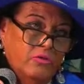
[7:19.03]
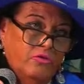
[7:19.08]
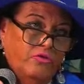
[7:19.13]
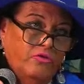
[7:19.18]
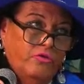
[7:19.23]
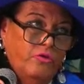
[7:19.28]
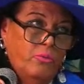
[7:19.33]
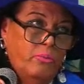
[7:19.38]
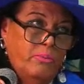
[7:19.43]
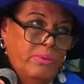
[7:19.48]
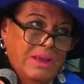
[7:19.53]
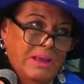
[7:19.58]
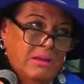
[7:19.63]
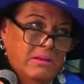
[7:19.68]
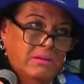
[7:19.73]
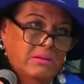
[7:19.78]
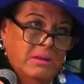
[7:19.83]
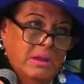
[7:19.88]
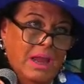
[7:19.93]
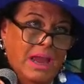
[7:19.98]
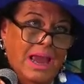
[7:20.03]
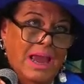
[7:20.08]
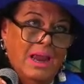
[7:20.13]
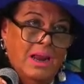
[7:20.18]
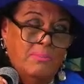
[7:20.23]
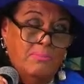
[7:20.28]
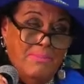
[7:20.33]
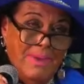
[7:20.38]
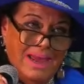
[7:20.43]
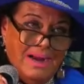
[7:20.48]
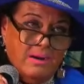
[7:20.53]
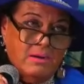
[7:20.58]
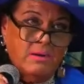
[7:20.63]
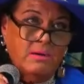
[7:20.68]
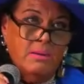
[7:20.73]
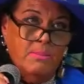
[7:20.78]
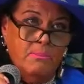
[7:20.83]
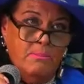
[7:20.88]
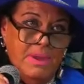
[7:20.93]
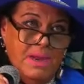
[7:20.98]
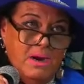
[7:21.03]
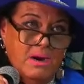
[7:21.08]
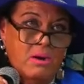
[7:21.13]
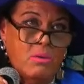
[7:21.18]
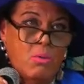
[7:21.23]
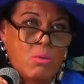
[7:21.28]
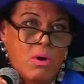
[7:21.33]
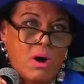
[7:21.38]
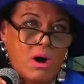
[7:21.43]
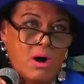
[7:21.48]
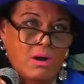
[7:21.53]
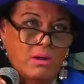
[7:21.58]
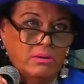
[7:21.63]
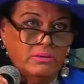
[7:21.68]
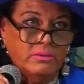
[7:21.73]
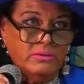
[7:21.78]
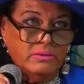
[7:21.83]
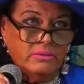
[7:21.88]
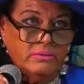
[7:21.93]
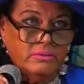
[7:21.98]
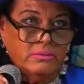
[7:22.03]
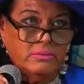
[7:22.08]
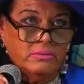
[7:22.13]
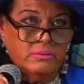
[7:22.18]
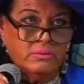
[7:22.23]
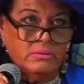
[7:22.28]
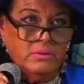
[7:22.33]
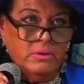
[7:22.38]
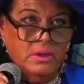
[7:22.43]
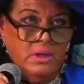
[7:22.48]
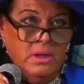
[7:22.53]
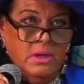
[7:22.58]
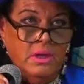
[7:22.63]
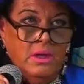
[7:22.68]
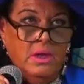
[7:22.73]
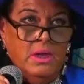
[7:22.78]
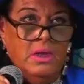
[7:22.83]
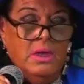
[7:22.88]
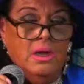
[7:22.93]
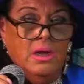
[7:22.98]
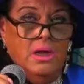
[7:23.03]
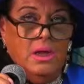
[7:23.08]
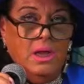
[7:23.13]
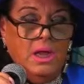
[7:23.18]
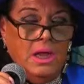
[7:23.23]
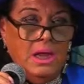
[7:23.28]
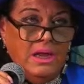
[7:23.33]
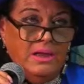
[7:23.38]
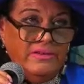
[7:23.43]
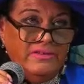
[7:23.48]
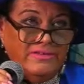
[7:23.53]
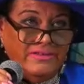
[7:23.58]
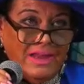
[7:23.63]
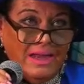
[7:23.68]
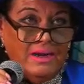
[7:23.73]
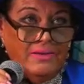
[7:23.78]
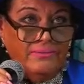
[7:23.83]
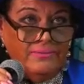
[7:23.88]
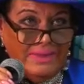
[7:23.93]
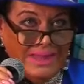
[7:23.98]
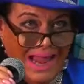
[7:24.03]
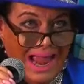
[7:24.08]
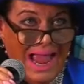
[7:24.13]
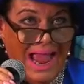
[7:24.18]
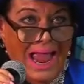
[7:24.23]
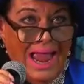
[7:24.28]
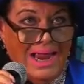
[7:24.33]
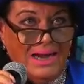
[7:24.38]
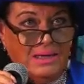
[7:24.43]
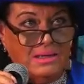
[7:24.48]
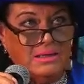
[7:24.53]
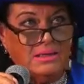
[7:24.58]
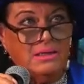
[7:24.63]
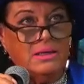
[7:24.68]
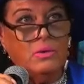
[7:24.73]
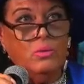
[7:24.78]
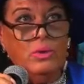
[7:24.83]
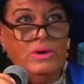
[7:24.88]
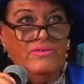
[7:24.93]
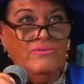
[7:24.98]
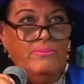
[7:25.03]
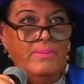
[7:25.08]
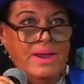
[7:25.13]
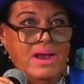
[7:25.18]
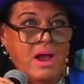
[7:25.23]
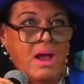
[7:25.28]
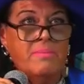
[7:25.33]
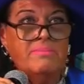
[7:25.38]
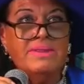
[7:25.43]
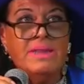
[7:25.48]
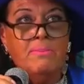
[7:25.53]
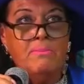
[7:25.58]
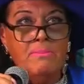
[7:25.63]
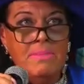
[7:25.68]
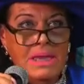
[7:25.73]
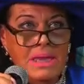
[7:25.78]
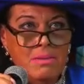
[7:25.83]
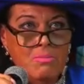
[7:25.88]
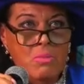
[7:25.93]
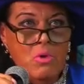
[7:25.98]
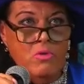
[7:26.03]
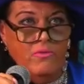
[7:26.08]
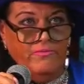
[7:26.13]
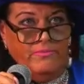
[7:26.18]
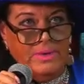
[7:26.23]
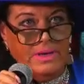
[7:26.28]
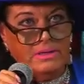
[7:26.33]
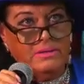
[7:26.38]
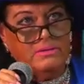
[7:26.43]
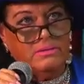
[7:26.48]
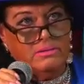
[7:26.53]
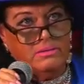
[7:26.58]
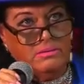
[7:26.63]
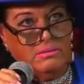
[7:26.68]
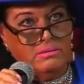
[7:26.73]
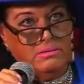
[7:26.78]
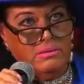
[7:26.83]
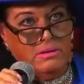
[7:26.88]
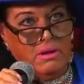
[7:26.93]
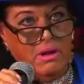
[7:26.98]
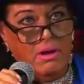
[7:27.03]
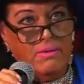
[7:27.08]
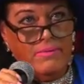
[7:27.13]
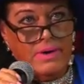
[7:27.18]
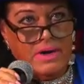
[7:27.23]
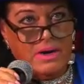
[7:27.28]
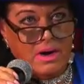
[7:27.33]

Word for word: to build a better, bigger world. Oh, yeah. Instead of that, we've become the me movement of our